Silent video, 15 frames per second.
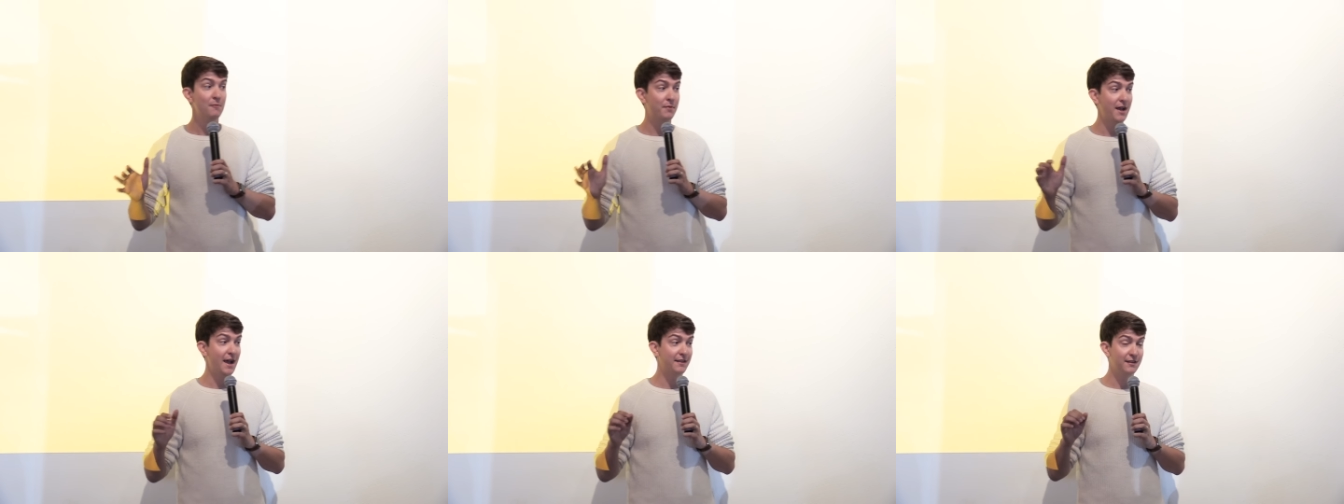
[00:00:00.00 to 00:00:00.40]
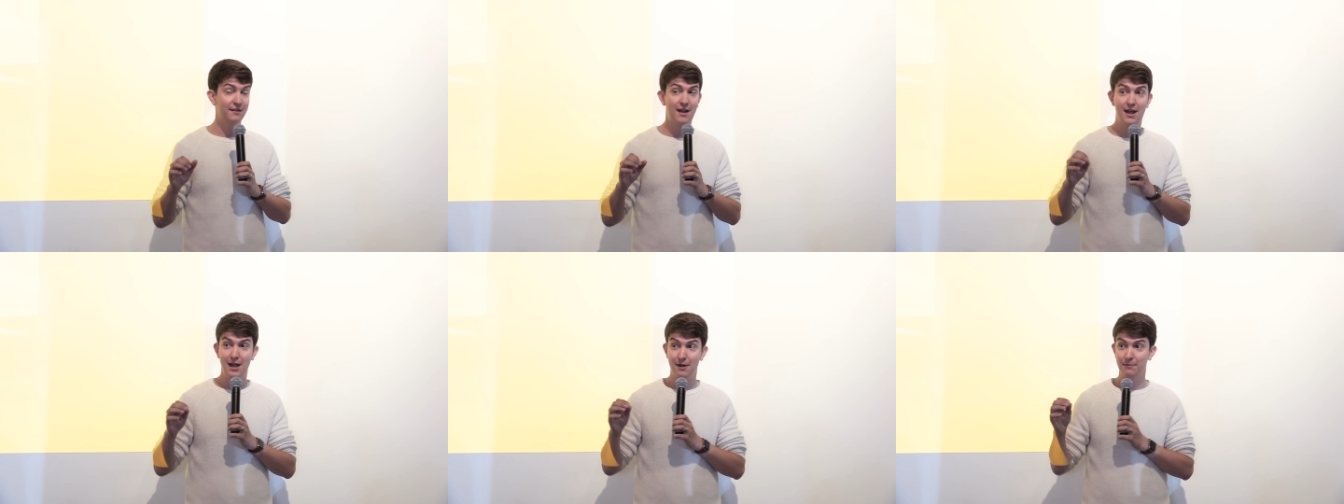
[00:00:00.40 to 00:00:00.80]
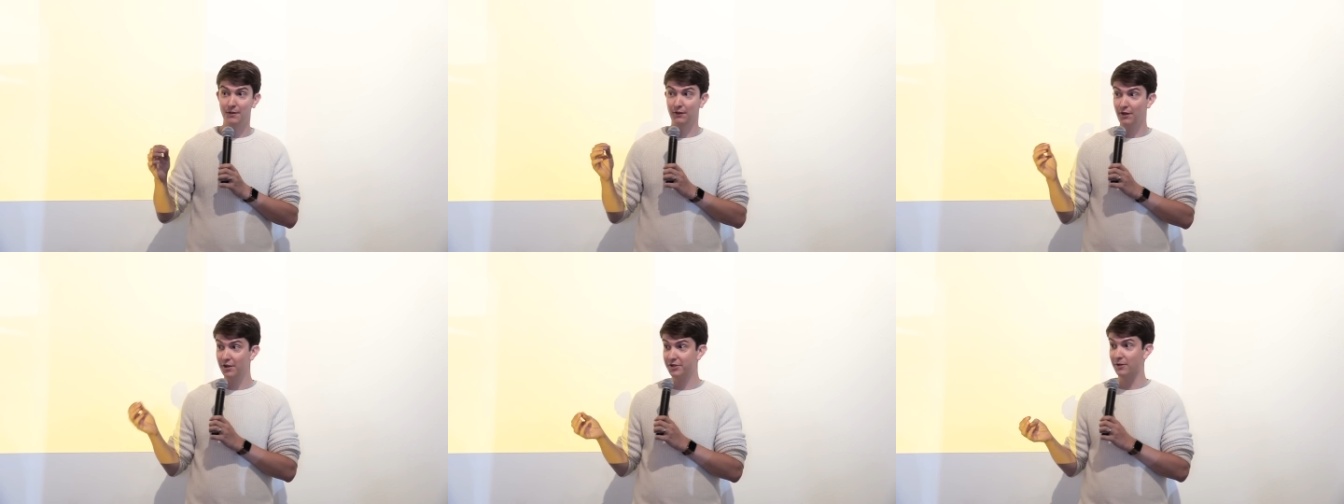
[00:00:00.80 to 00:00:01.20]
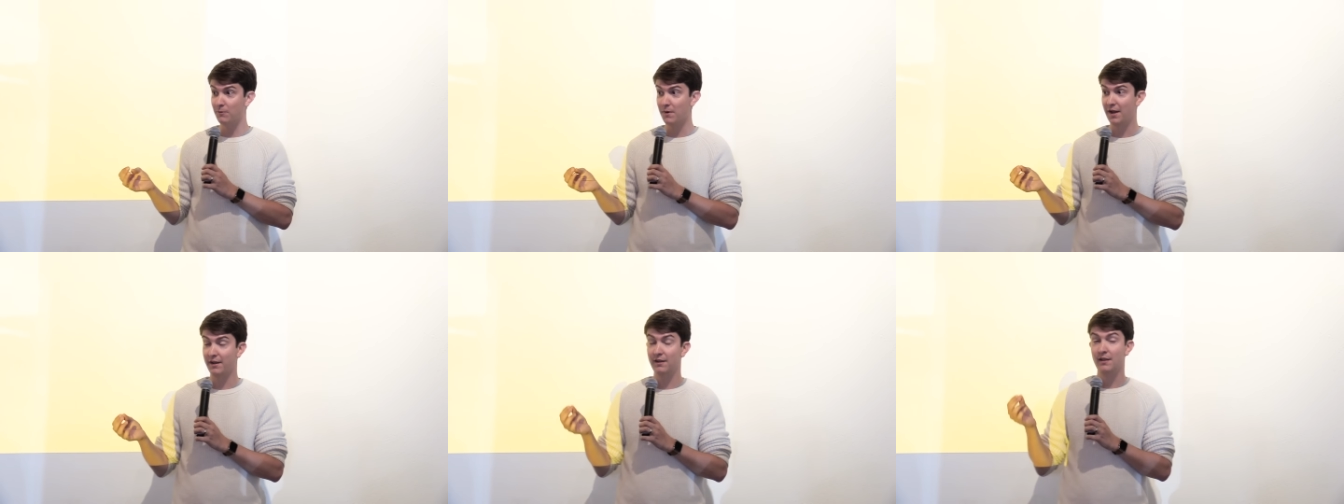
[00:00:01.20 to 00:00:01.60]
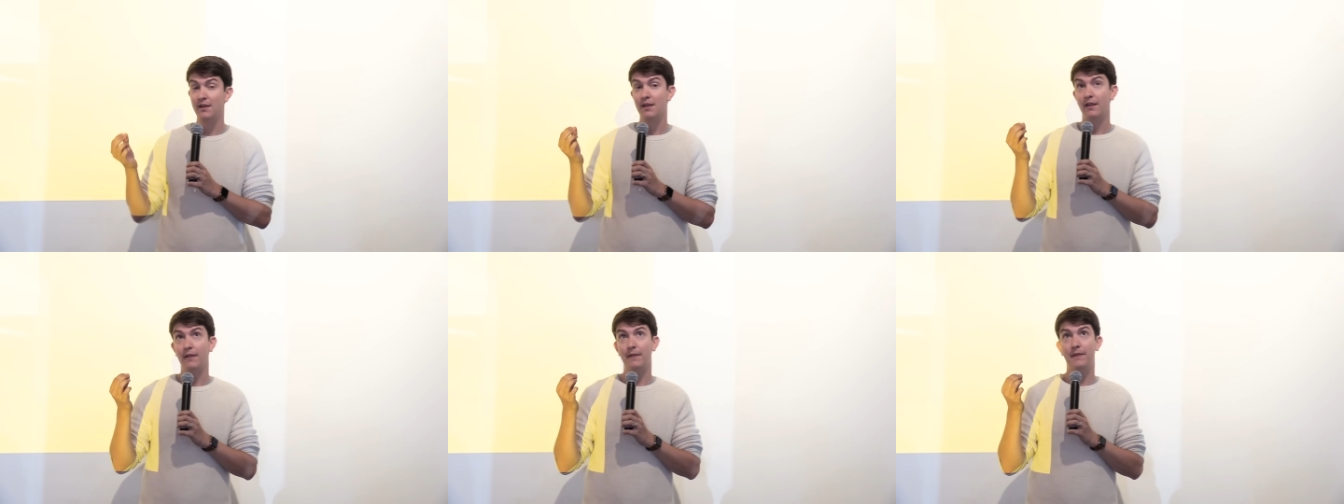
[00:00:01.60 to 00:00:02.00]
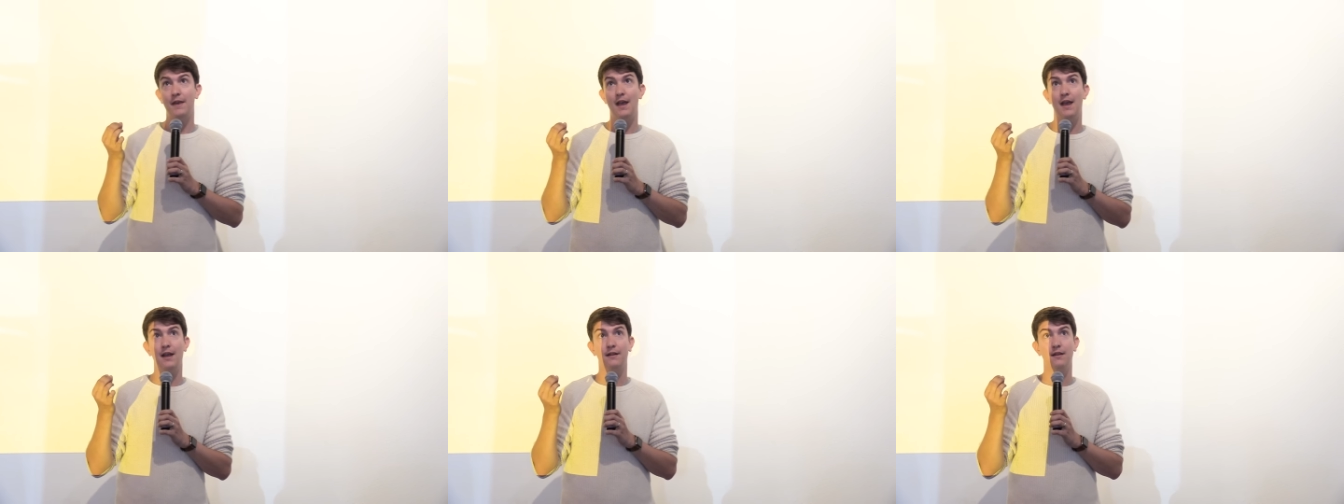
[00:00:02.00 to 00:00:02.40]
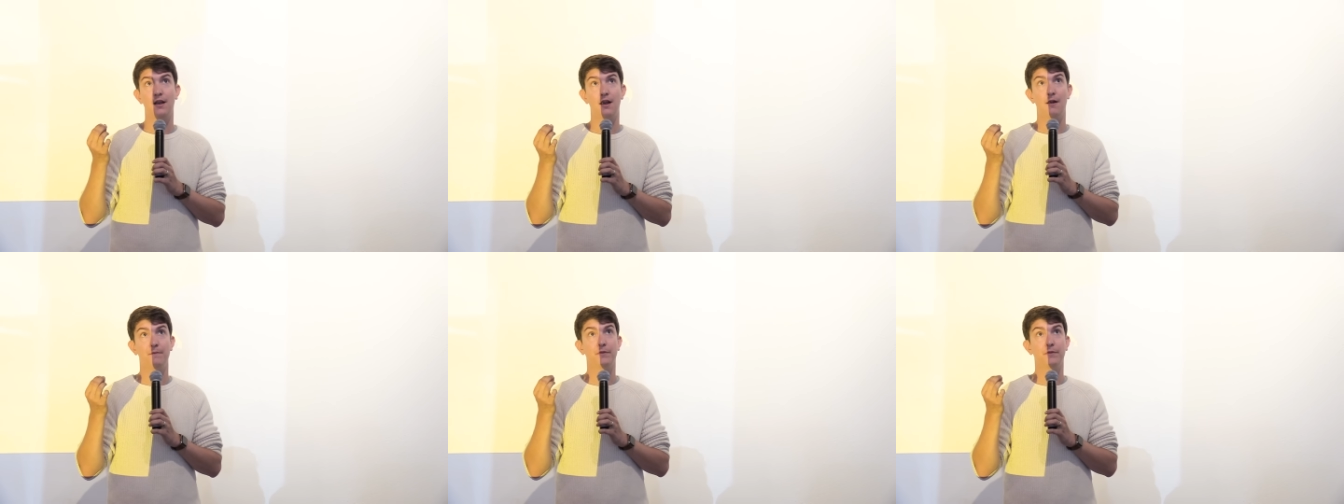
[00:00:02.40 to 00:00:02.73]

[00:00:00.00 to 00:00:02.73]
But at the time, the logic went that